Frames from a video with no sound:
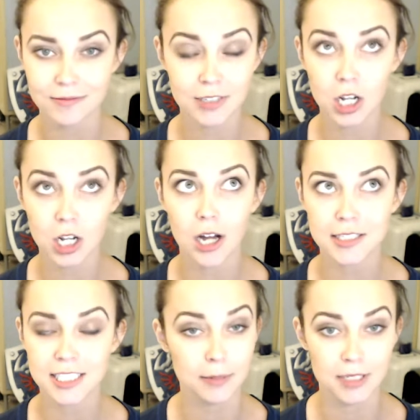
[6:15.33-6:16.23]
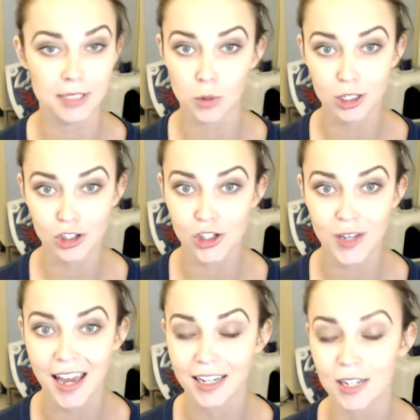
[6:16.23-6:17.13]
concept as well as you
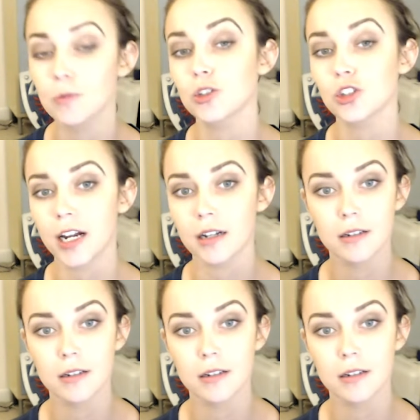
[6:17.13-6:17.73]
can, and we'll try.